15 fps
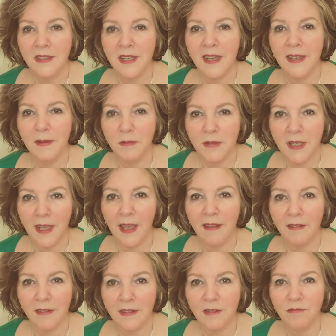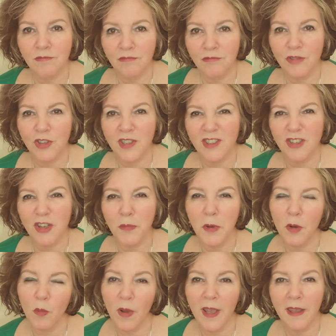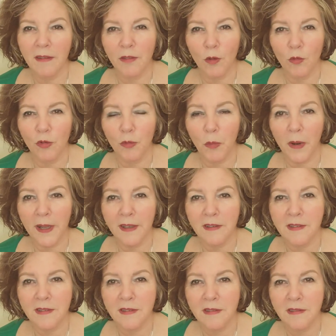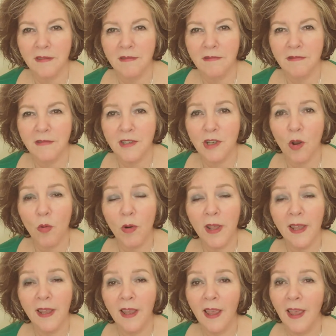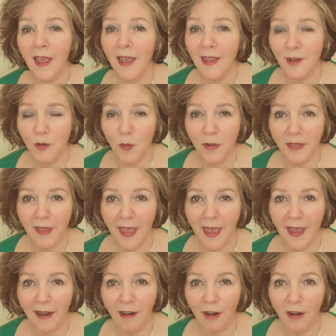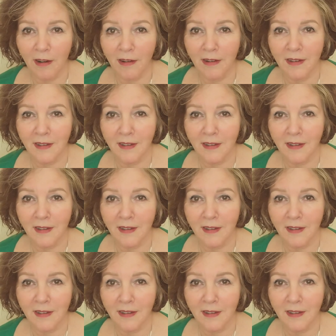time to get just chipping away at those bricks, slowly and with care.